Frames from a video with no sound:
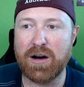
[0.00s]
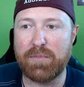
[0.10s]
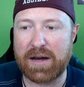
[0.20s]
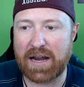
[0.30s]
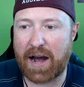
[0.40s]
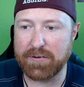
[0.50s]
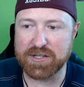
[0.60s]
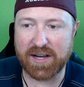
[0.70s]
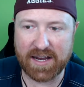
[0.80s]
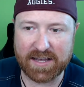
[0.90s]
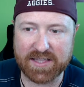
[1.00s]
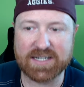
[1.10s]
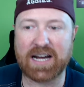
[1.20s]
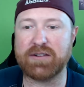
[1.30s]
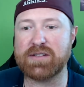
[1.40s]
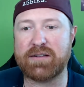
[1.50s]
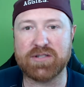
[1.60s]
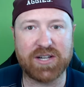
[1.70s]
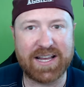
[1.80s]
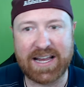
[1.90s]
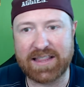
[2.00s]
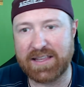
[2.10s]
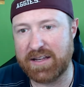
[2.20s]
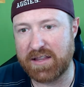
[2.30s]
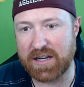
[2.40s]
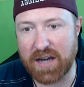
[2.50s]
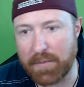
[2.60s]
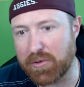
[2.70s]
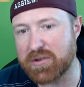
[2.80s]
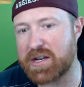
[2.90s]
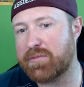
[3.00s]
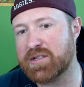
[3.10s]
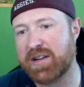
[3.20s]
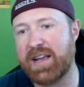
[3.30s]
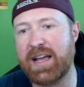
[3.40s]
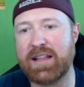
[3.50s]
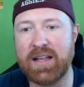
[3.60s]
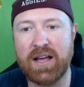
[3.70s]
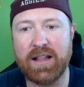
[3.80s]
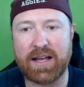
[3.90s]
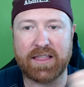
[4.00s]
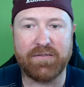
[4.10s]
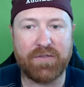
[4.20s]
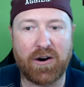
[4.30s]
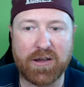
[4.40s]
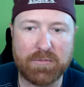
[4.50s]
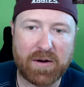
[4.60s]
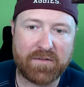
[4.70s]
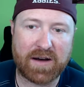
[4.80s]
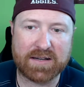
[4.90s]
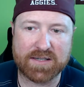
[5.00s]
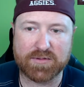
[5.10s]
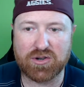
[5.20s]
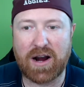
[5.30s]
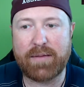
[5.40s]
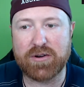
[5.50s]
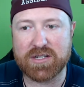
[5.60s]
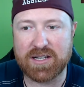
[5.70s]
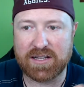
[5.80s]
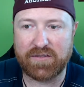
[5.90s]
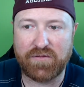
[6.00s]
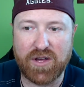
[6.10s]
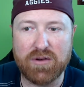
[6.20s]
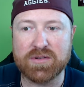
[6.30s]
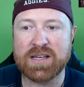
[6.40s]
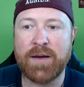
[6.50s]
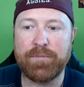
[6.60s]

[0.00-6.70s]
But I was looking at the titles, I was looking at the numbers, I was looking at the volume of subscribers to the views,